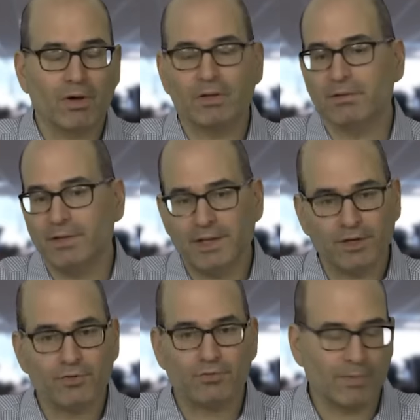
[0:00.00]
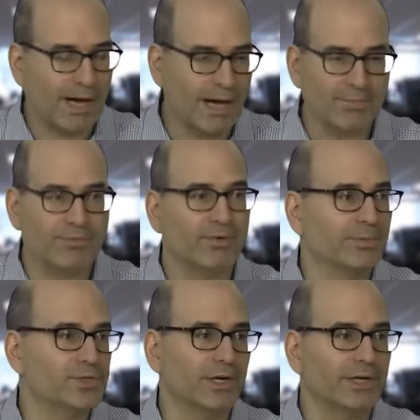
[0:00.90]
all
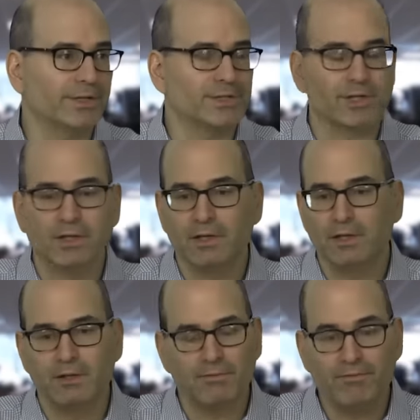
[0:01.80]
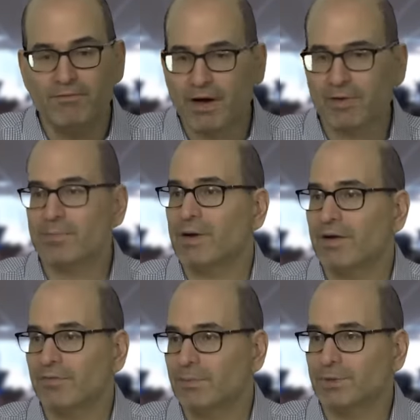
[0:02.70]
high-performing traders, very
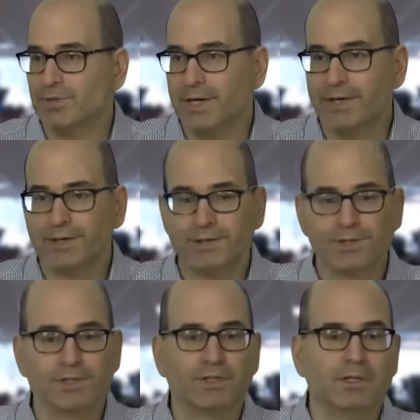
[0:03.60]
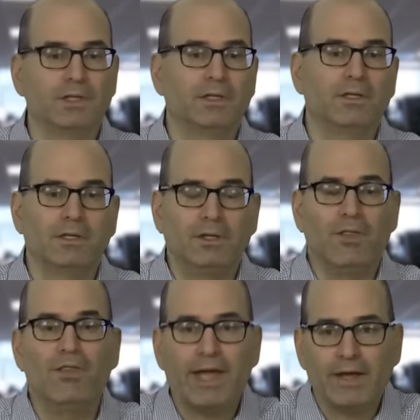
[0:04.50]
profitable traders,
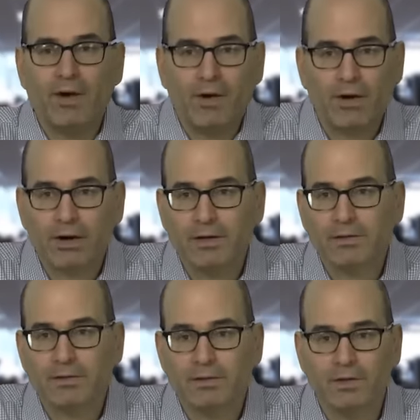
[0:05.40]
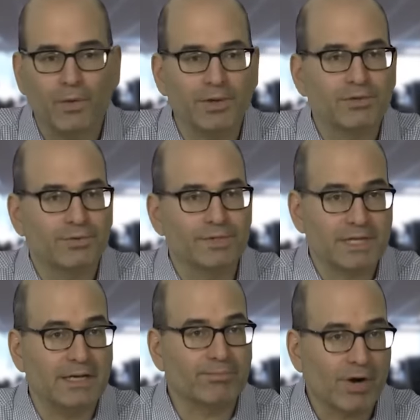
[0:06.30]
they are going through the
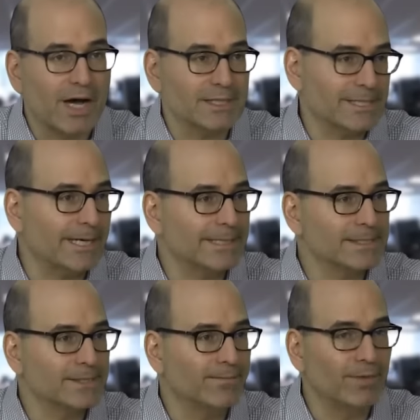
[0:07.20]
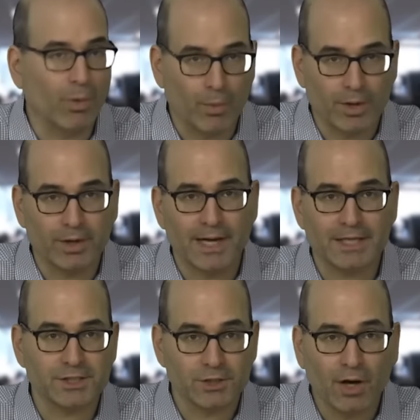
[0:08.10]
same process that we're going to
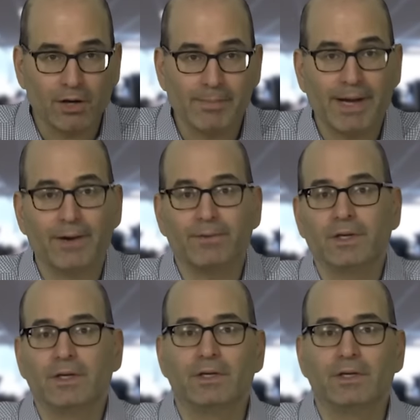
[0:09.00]
actually talk about